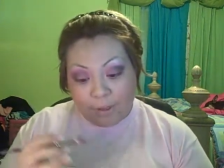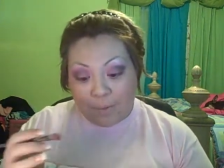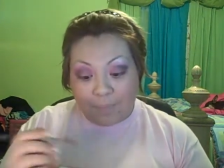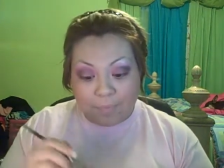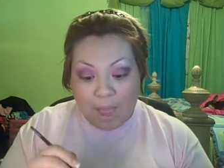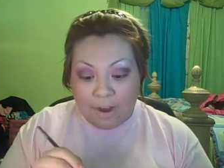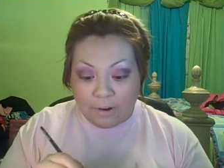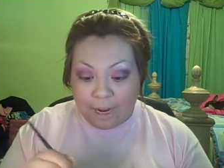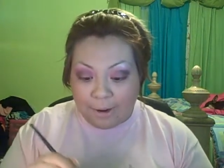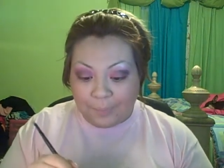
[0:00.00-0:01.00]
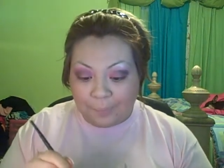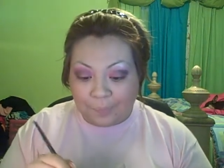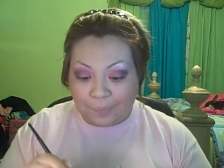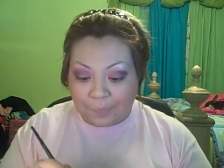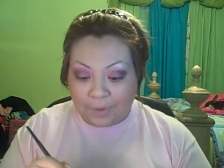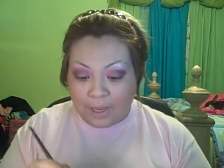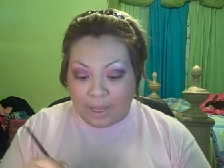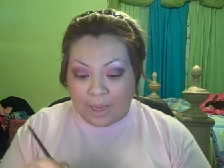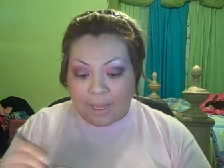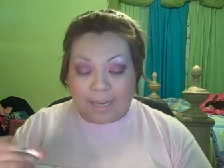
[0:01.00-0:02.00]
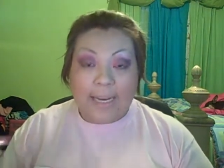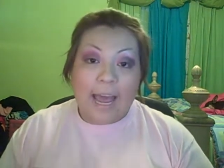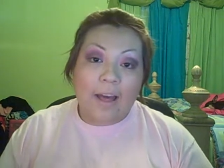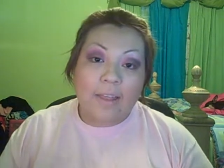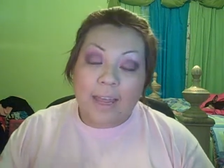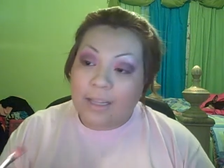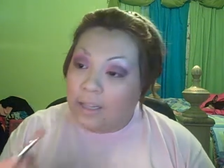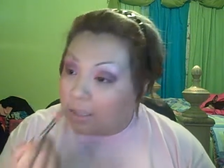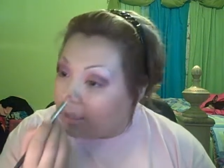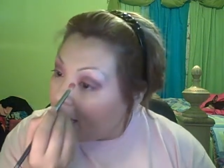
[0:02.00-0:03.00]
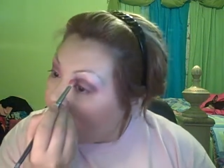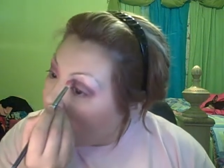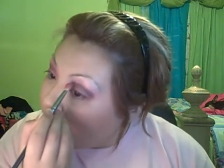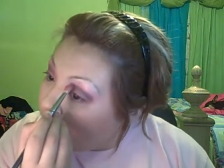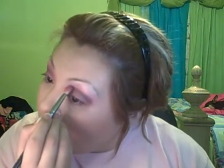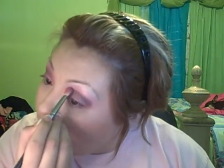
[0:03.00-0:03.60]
So, I don't care. Now they look like